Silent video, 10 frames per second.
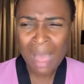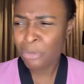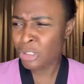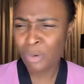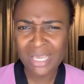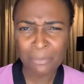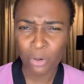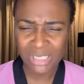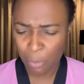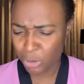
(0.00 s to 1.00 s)
I'm not twerking
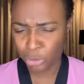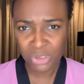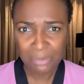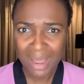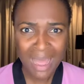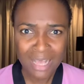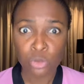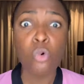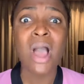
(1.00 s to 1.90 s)
because I want you to see my ass.